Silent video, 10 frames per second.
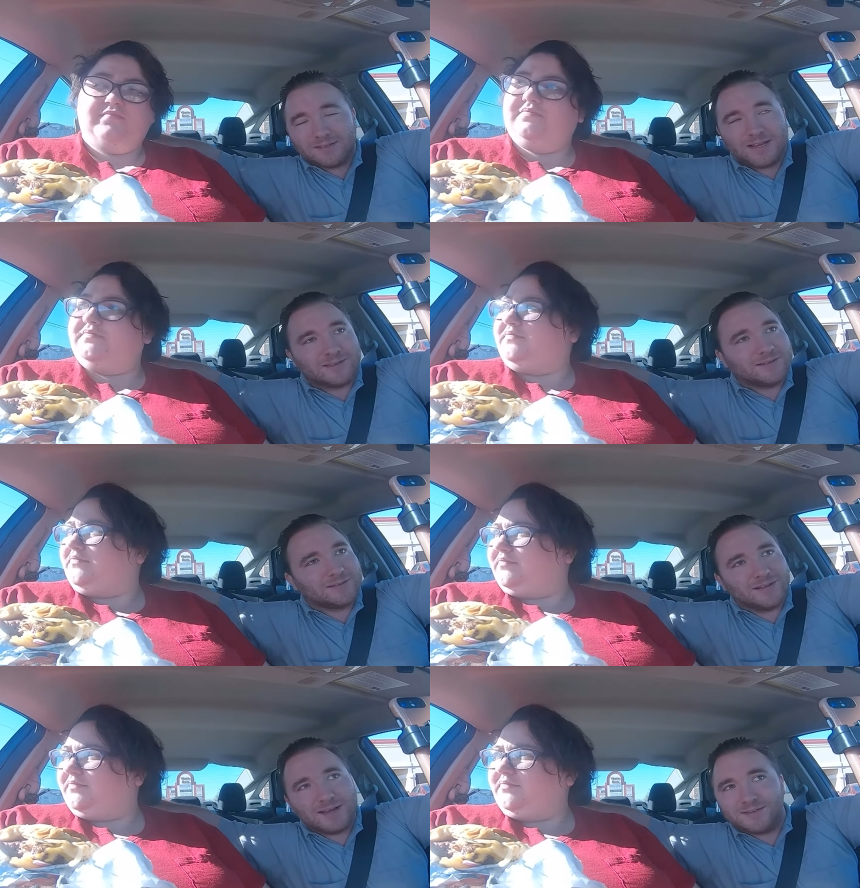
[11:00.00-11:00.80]
Speaker 1: take the
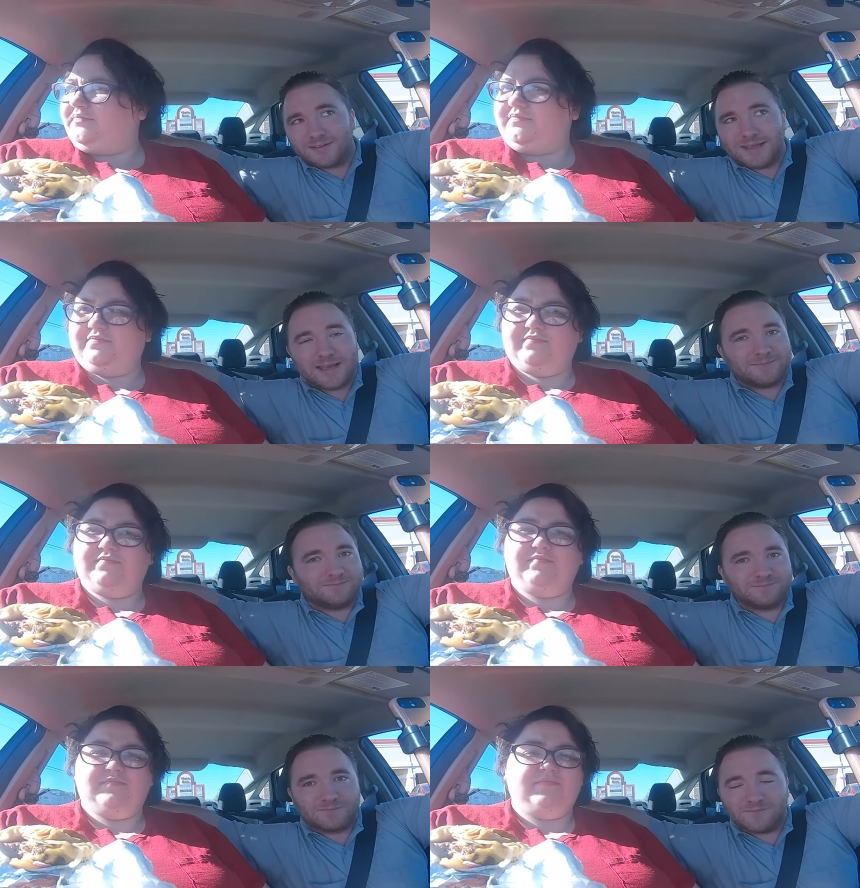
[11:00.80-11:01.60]
taste of that
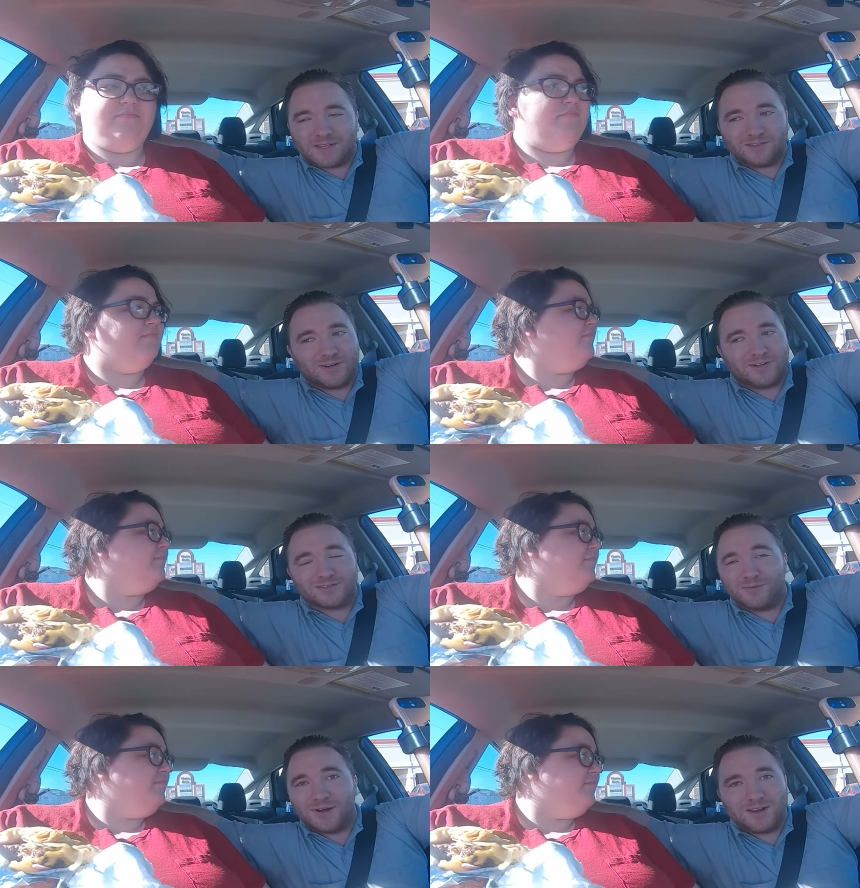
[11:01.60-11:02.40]
sauce
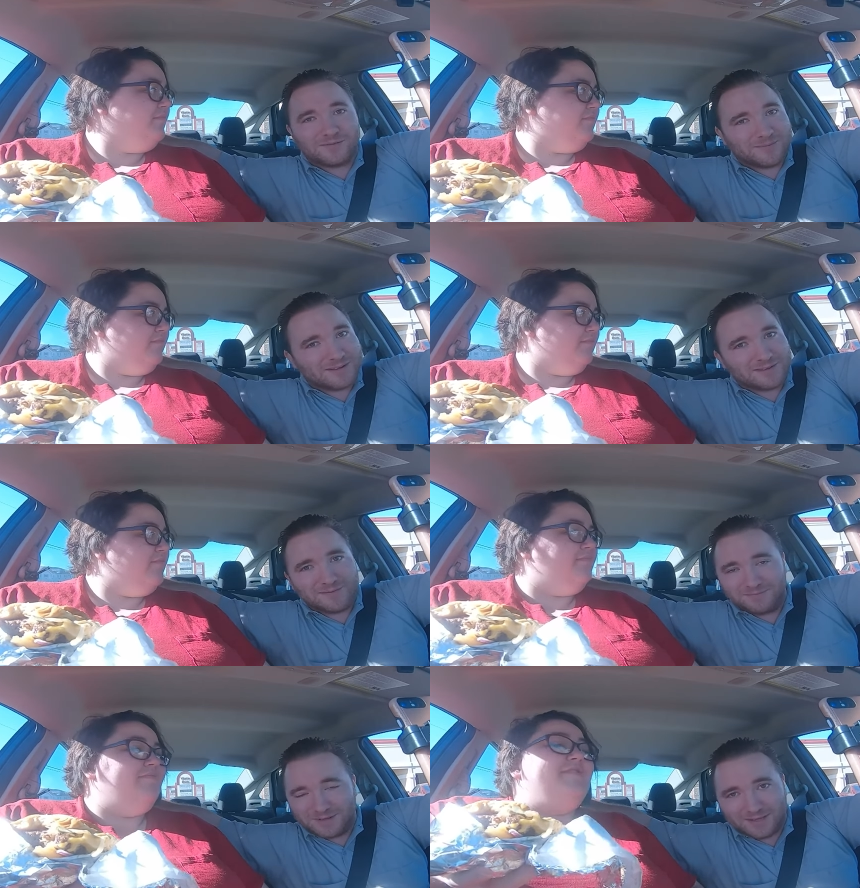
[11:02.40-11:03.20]
away from me,
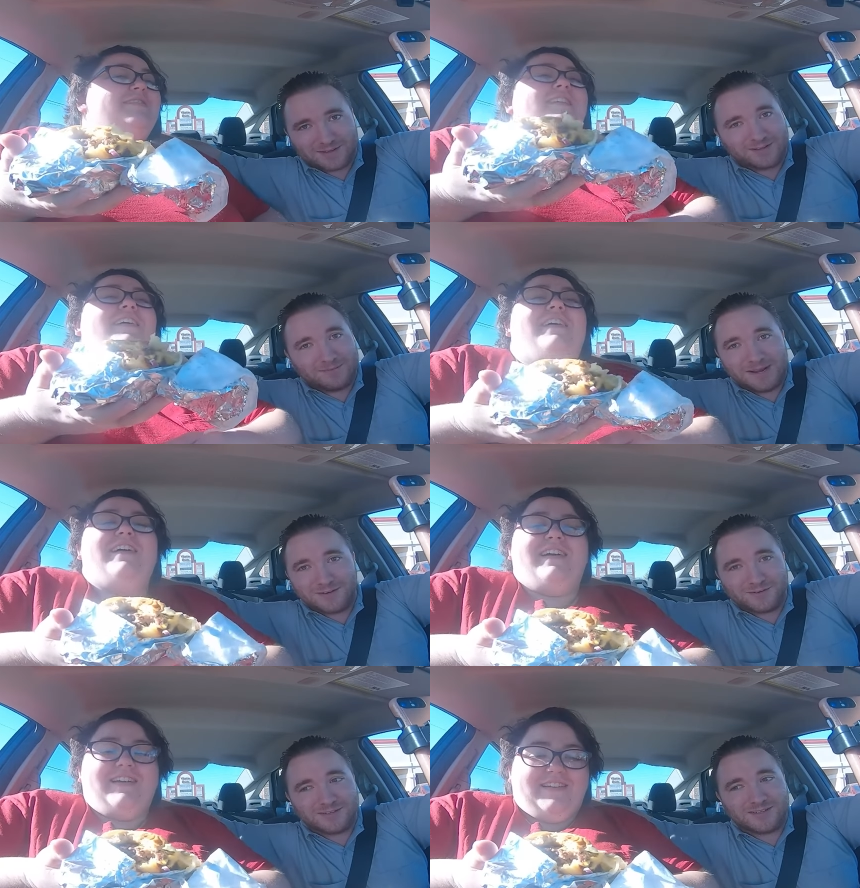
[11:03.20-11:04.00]
and the
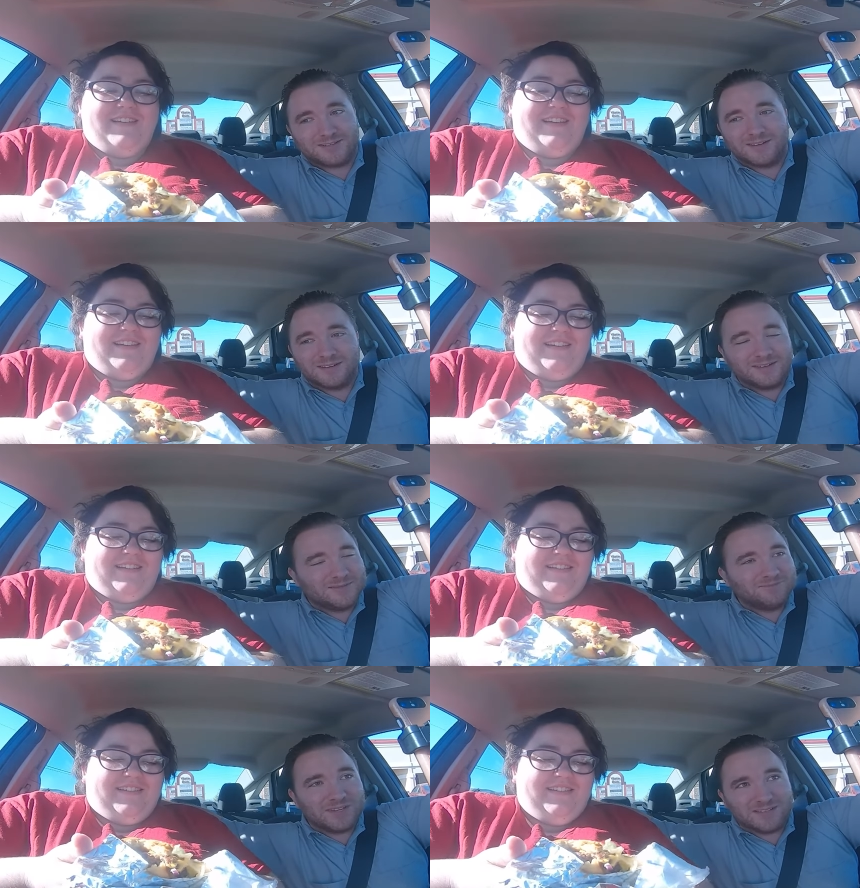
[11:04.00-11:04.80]
tomatoes
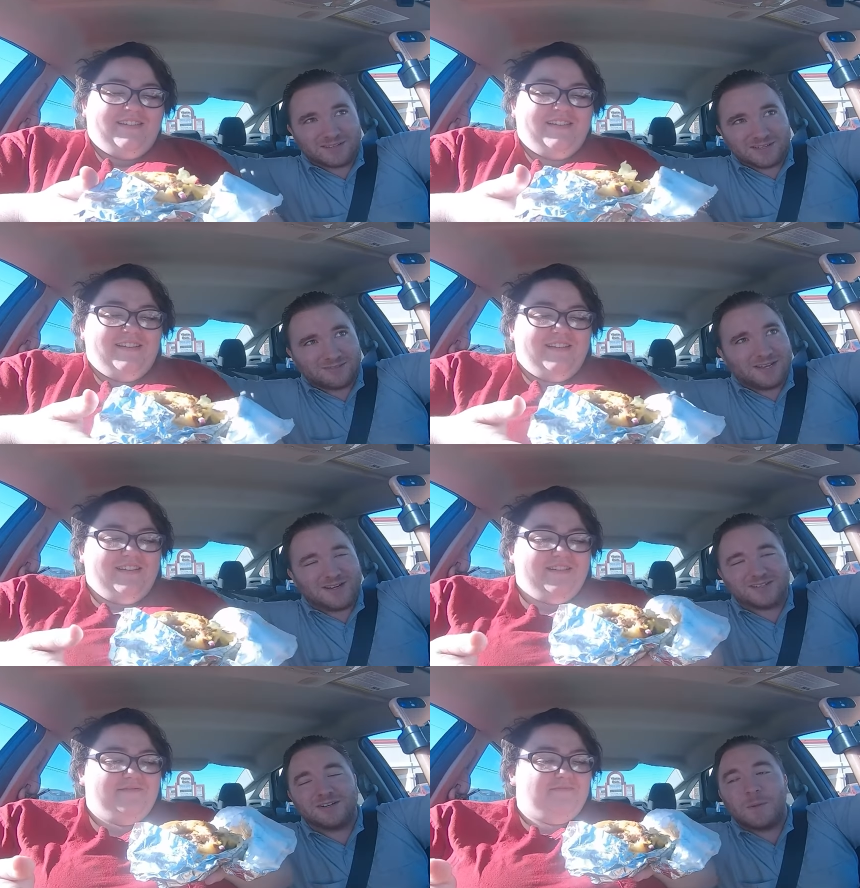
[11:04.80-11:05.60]
and
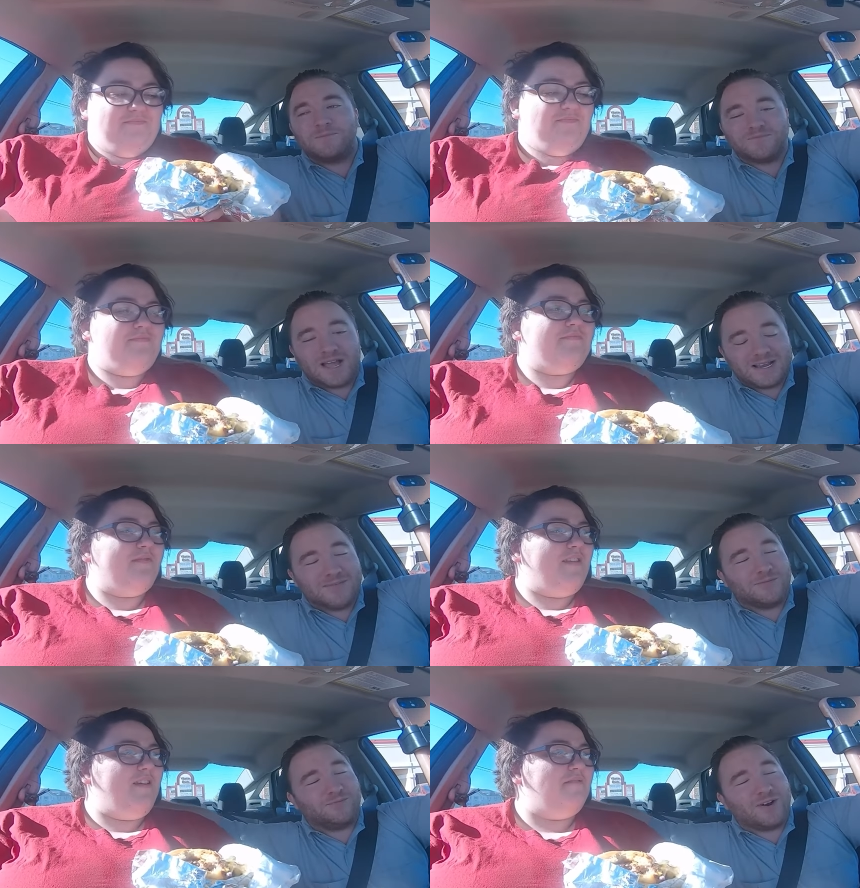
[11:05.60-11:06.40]
lettuce. I give
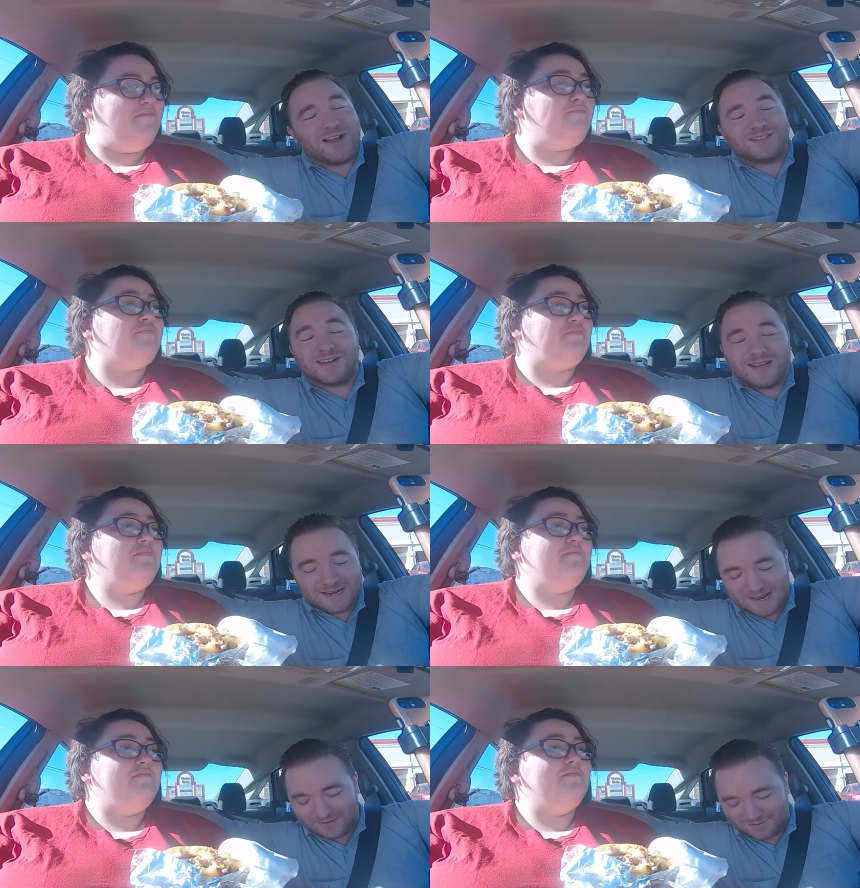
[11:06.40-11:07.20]
the fries a
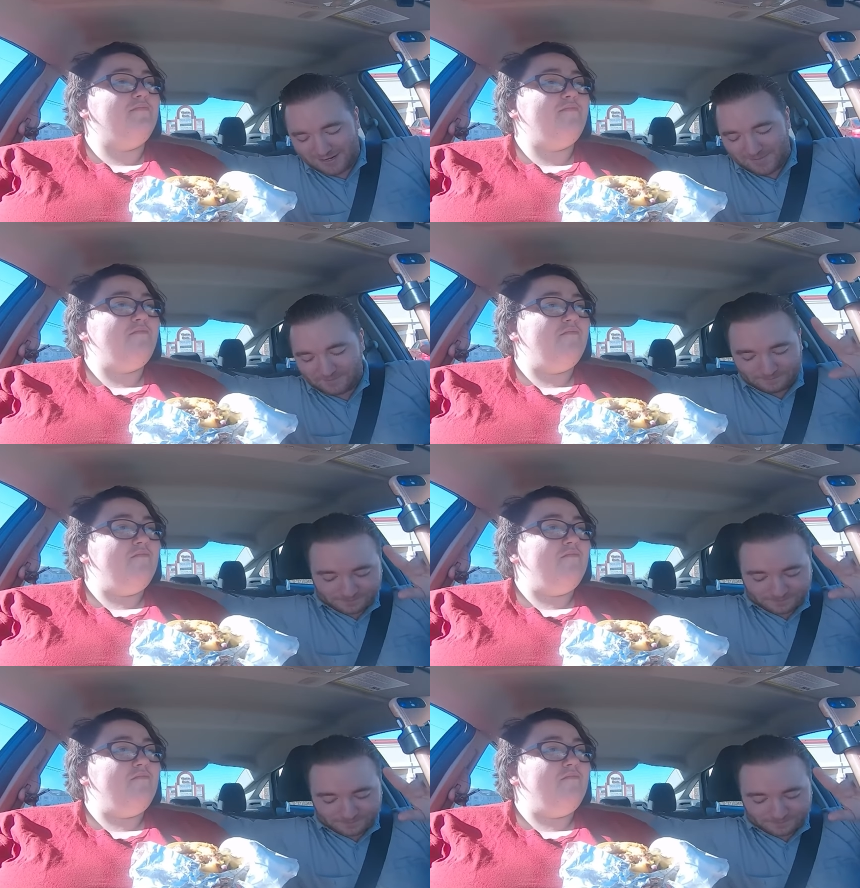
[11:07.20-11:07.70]
10 out of 10.